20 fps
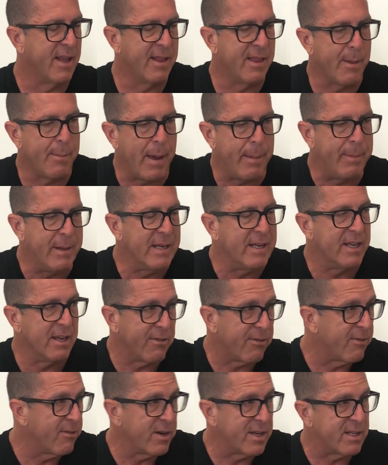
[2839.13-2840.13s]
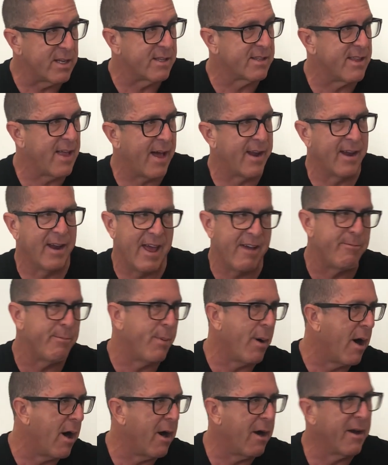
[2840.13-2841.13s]
They might be different. It's not an
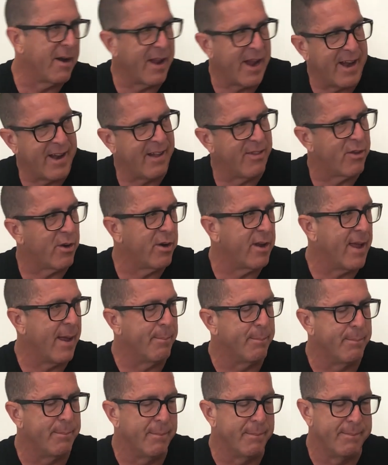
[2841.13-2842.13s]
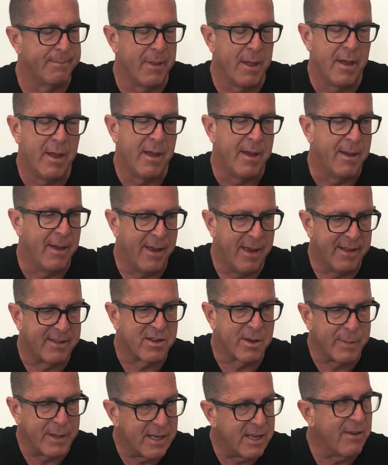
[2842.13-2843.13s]
FBAR and an A938. It's
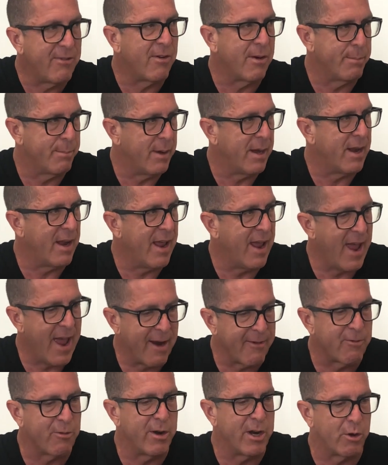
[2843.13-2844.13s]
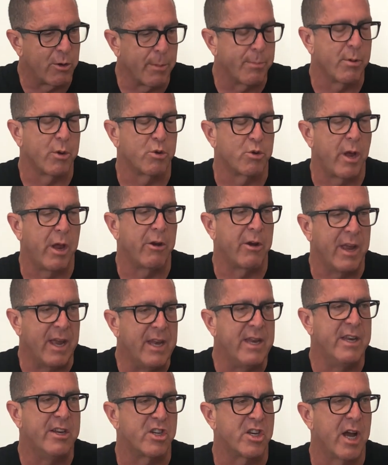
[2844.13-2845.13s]
going to be different, but every crypto trader
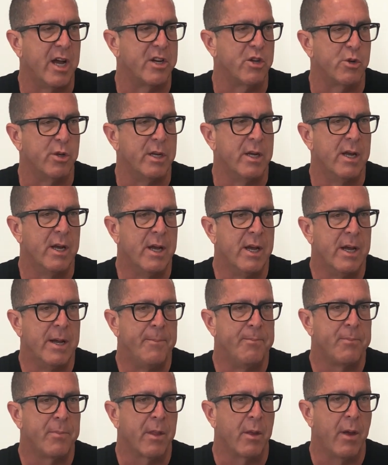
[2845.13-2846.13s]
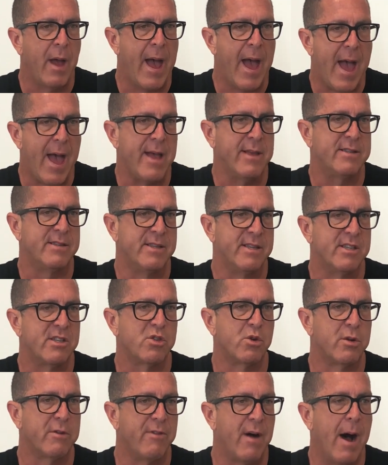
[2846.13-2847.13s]
in each country has this
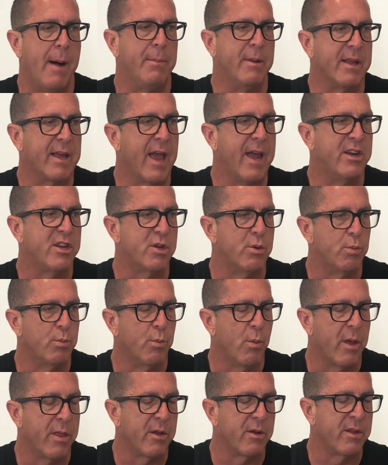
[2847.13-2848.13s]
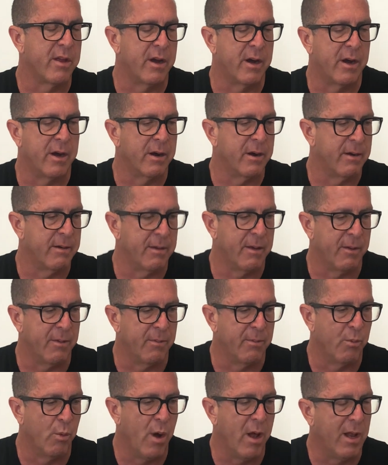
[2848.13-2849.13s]
sort of obligation, whether they're
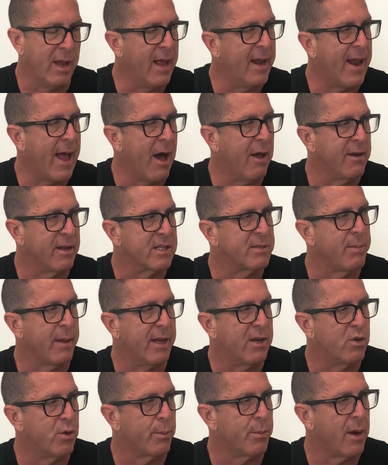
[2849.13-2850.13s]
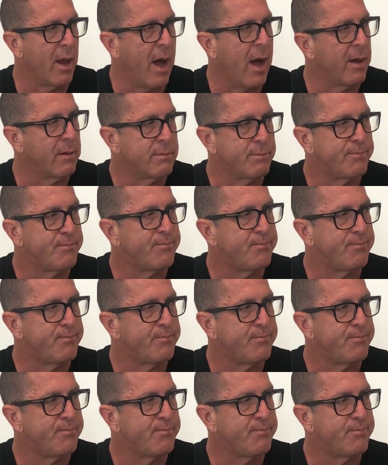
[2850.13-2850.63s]
well laid out and explained to them or not.